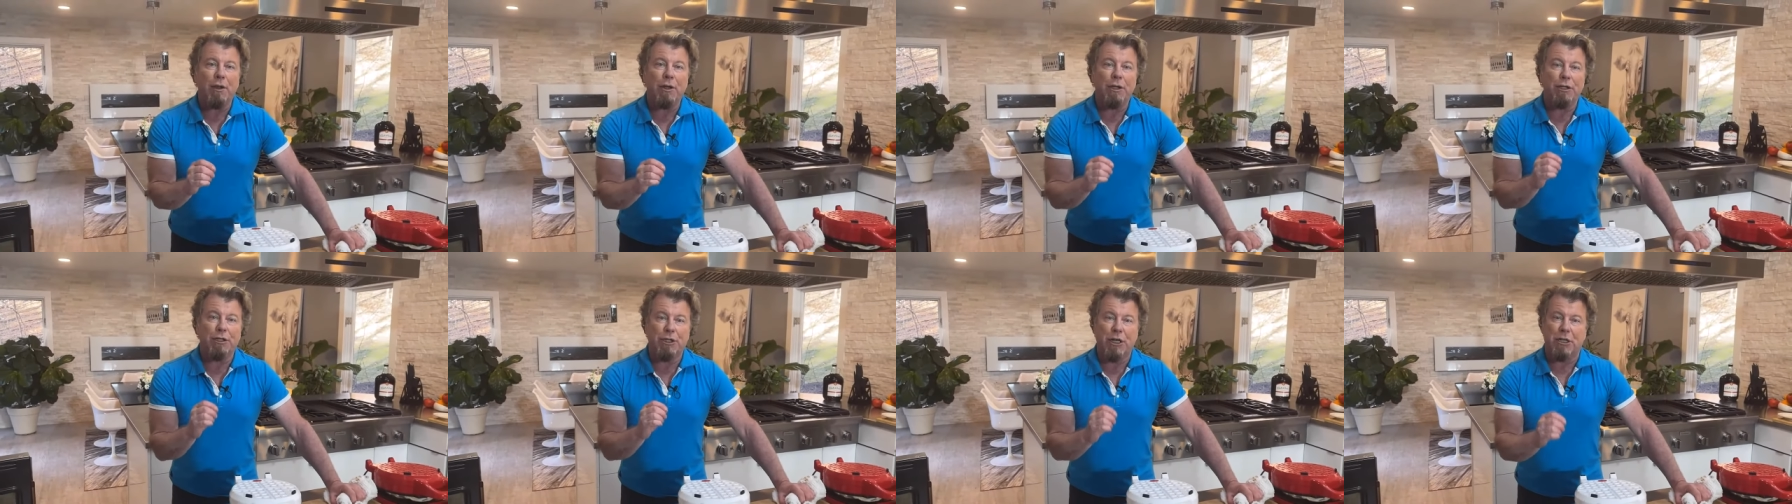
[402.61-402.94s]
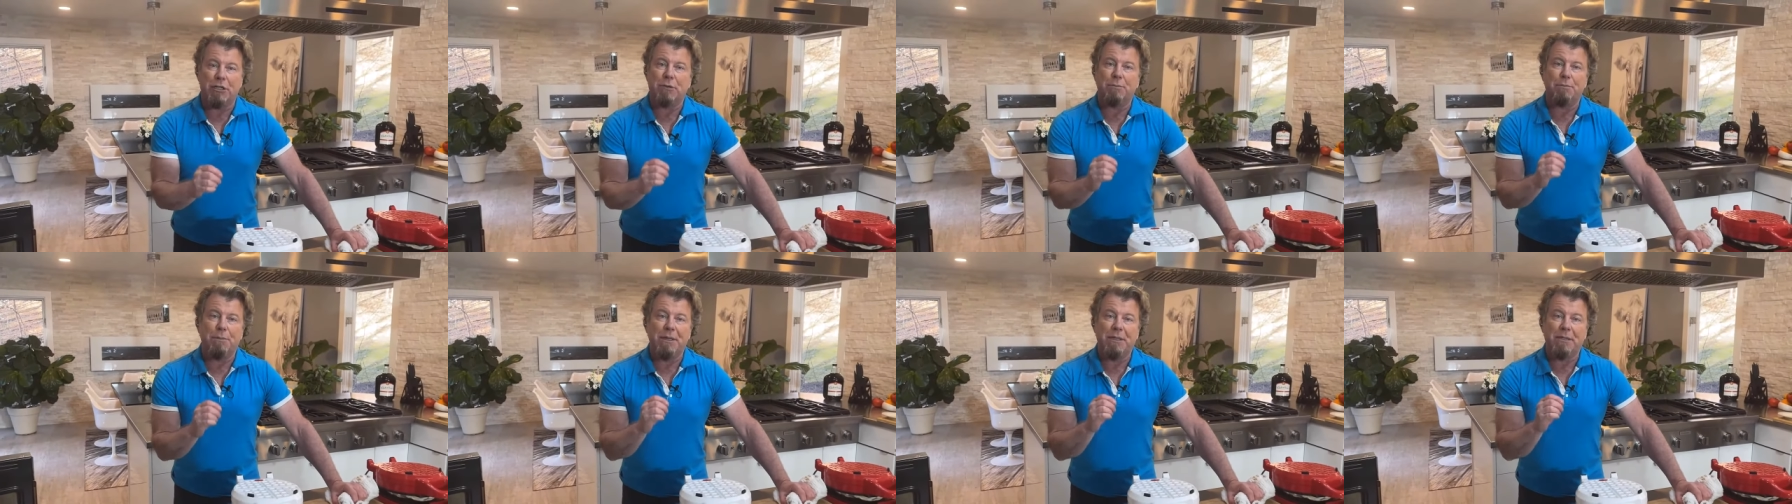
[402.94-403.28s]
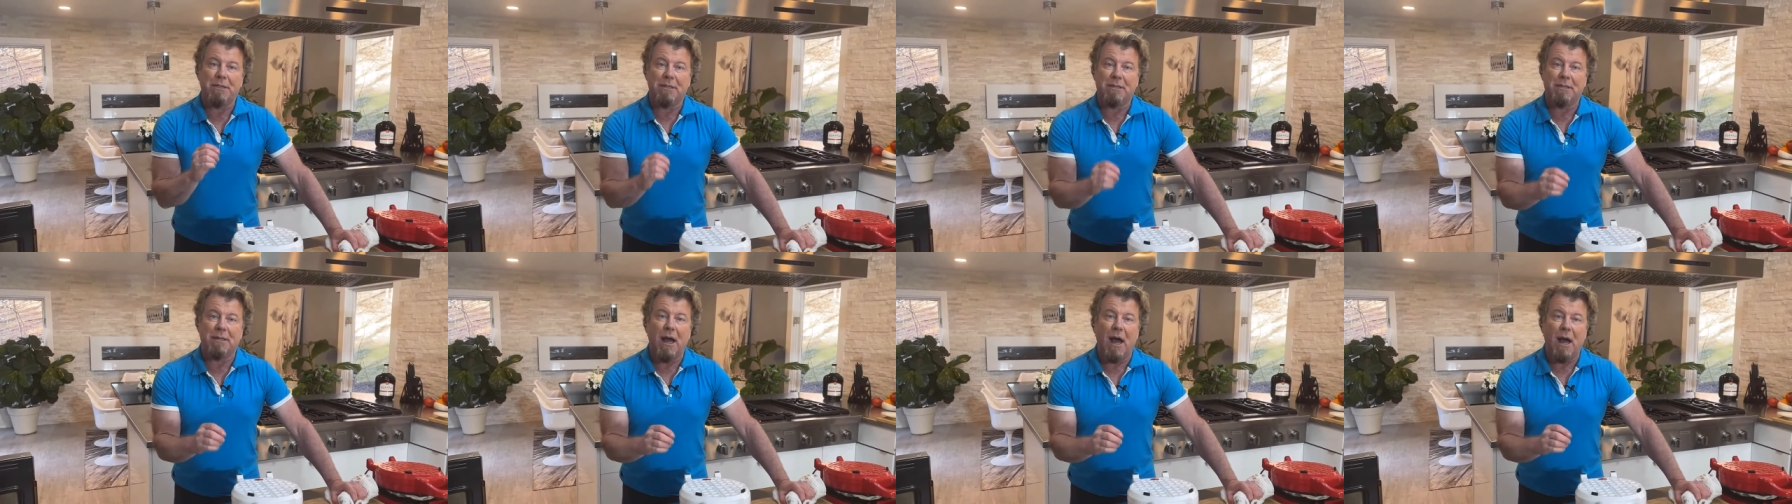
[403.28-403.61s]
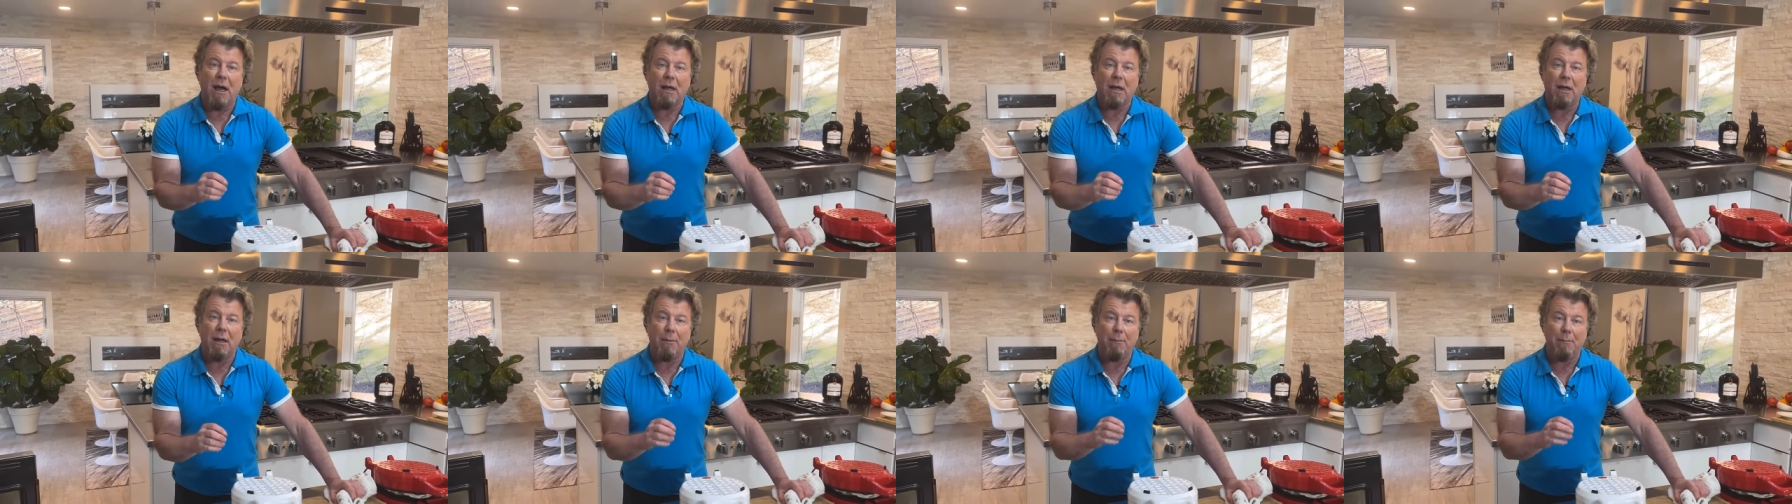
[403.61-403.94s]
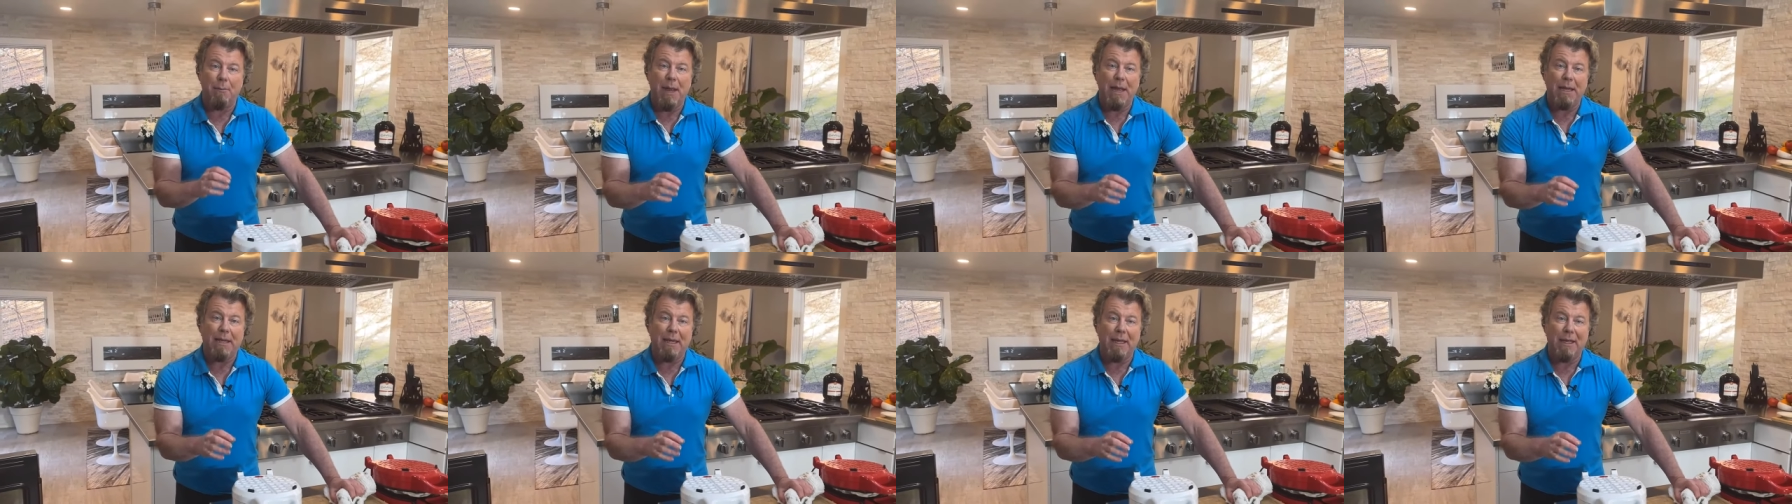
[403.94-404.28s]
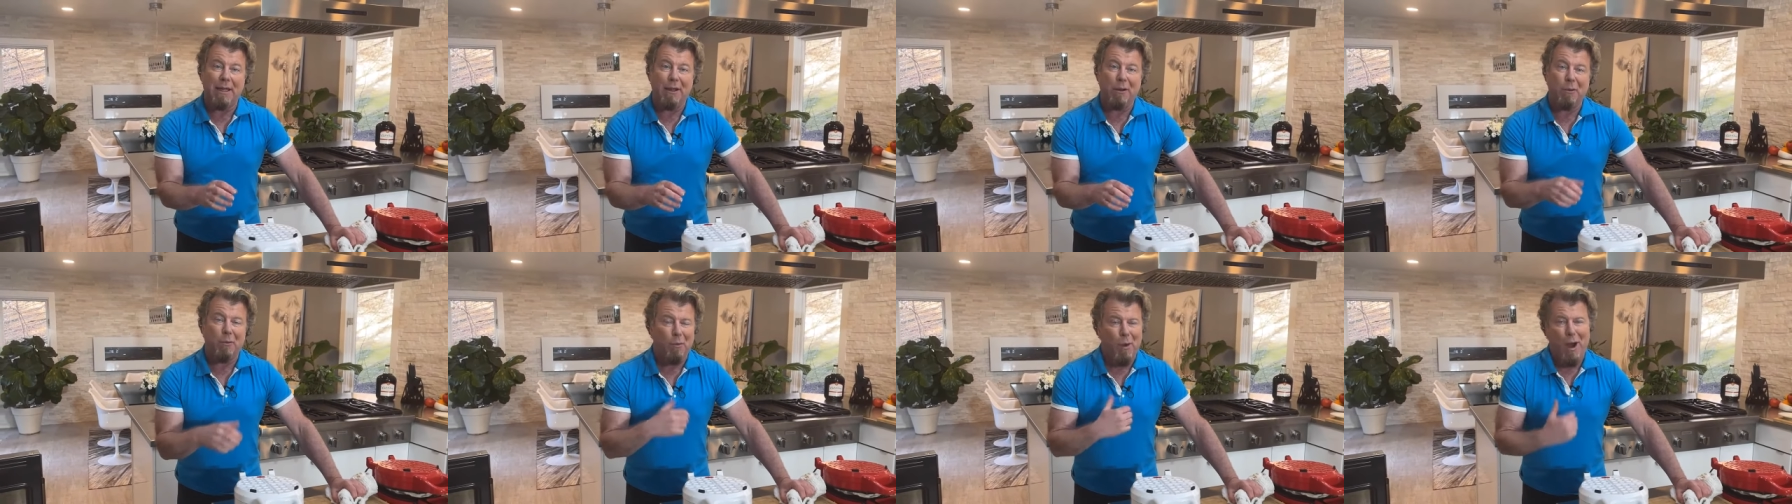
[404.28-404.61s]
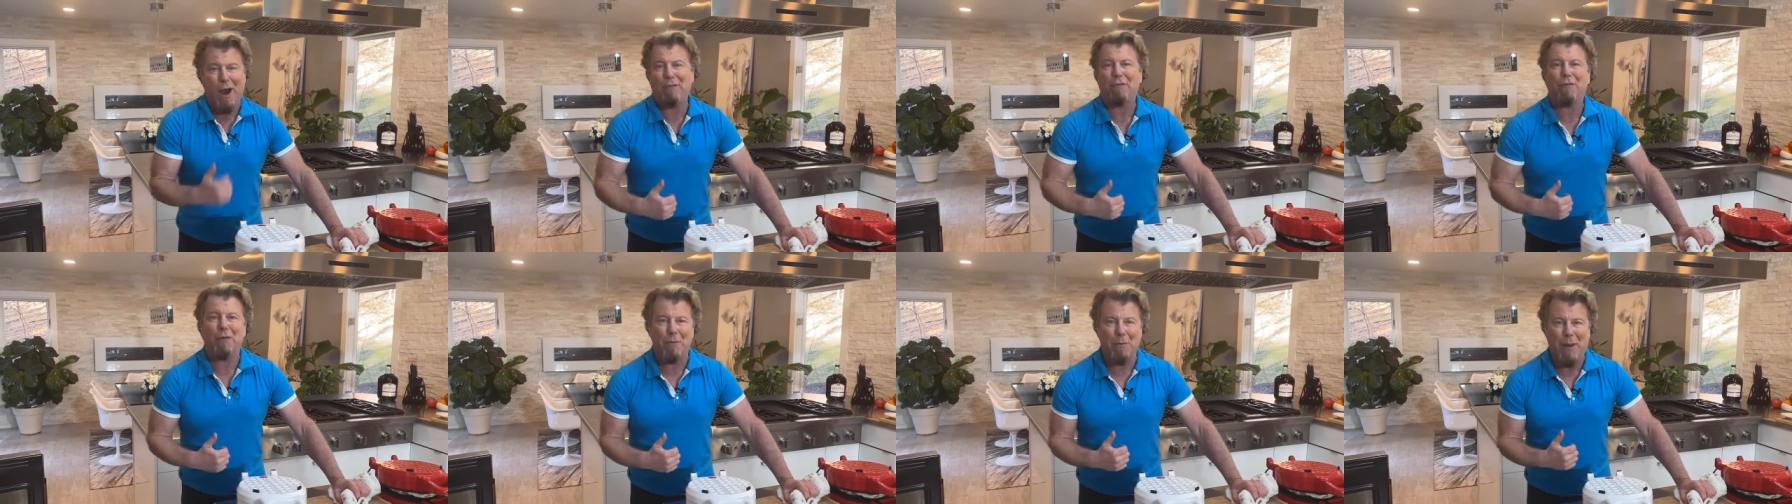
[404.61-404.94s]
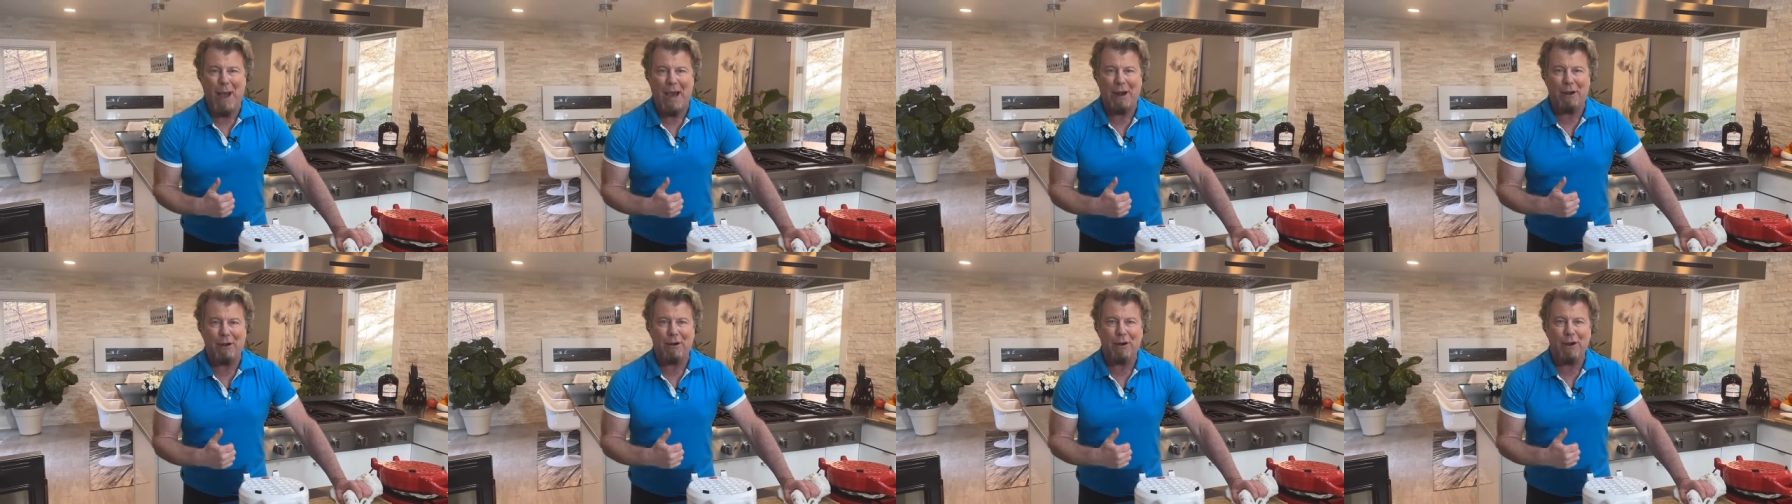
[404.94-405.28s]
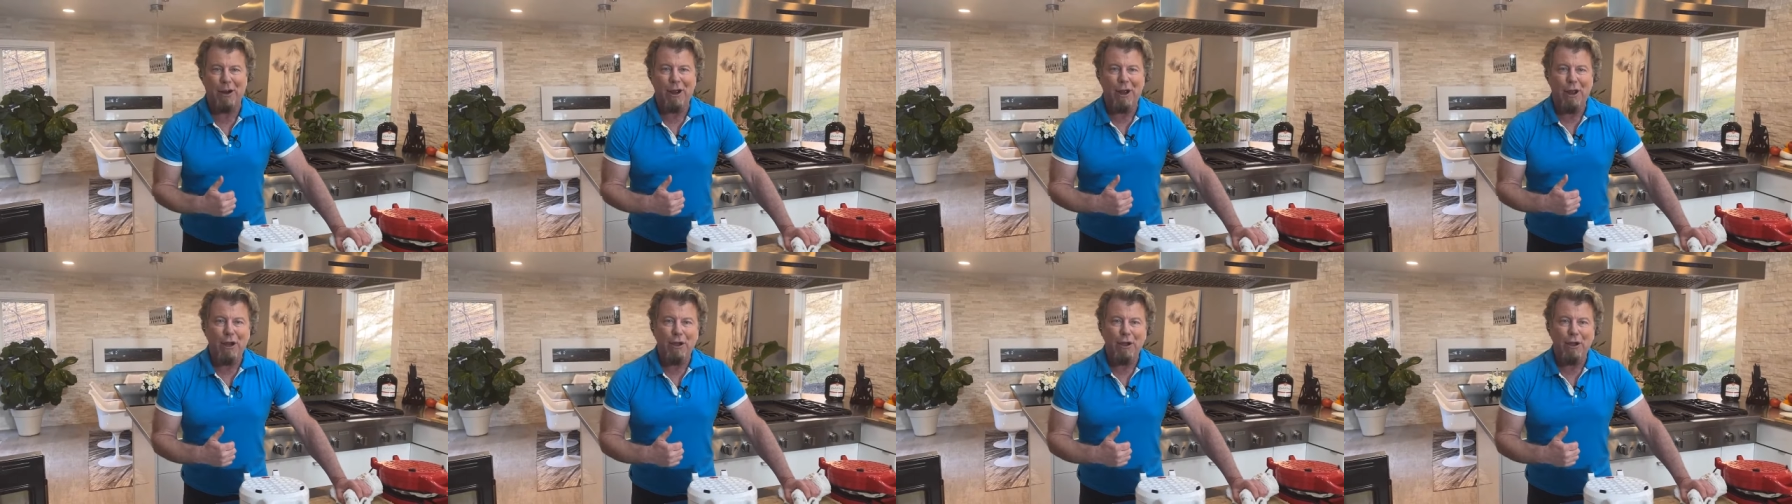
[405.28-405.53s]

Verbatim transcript: you to just be stuck making waffle batter.